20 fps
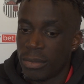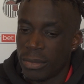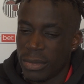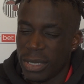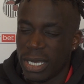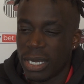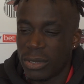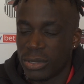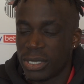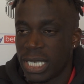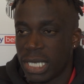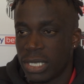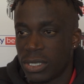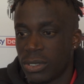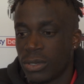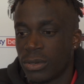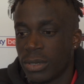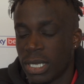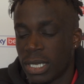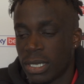Yeah, I would say
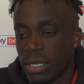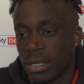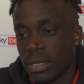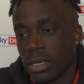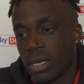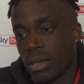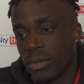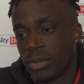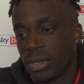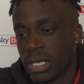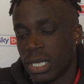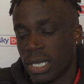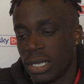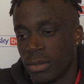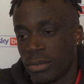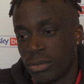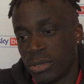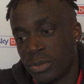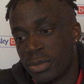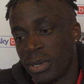so, yeah. Today
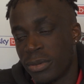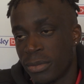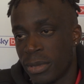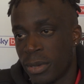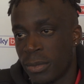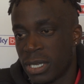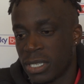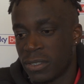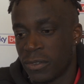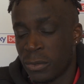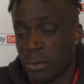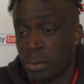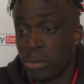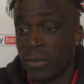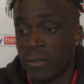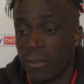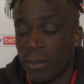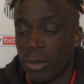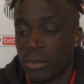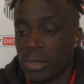was probably my best
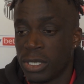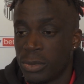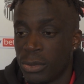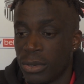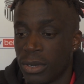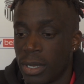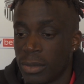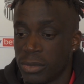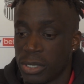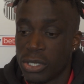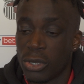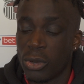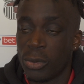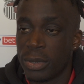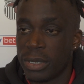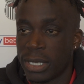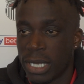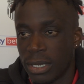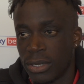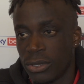performance, but I'm just
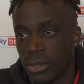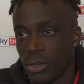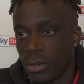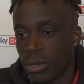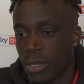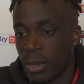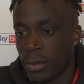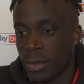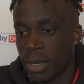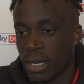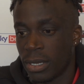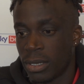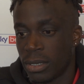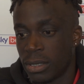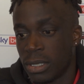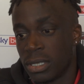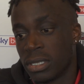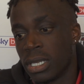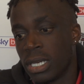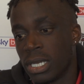hoping I can do a lot better
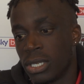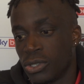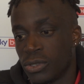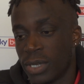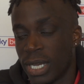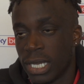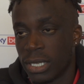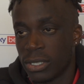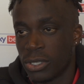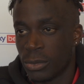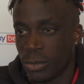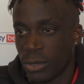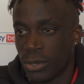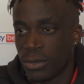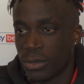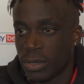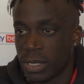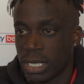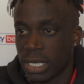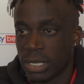and try and get some
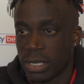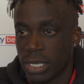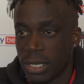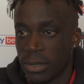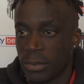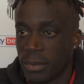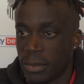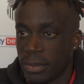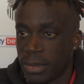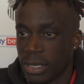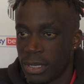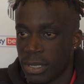goals next time.